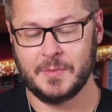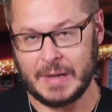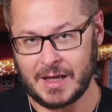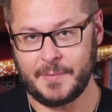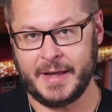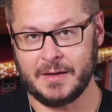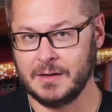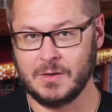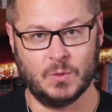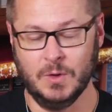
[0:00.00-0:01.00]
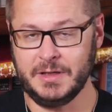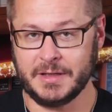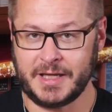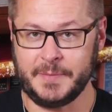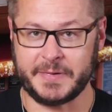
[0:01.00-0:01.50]
Muhammad
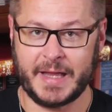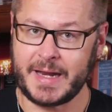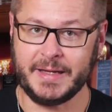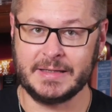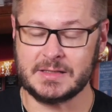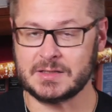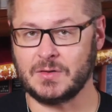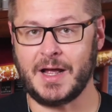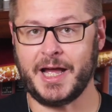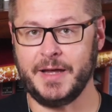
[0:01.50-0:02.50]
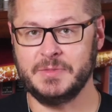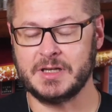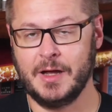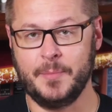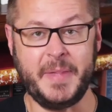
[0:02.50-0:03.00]
wouldn't keep letting his scribes
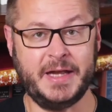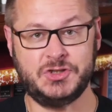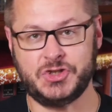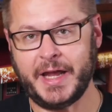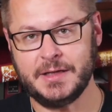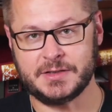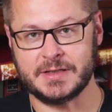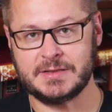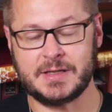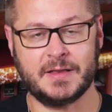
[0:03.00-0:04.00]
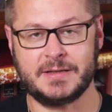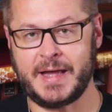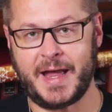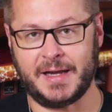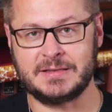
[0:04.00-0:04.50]
make changes to the
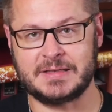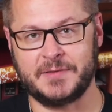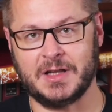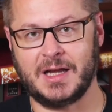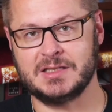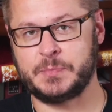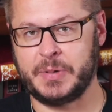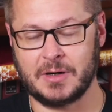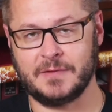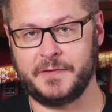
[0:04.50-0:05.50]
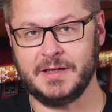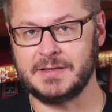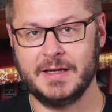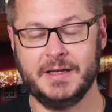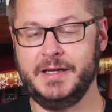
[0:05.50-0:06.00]
text of Allah's
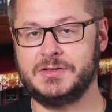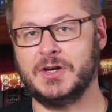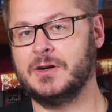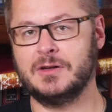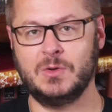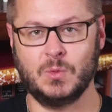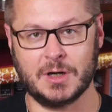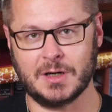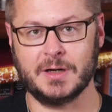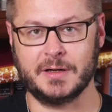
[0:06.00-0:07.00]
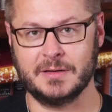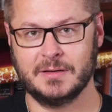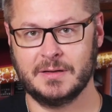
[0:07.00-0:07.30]
perfect eternal word.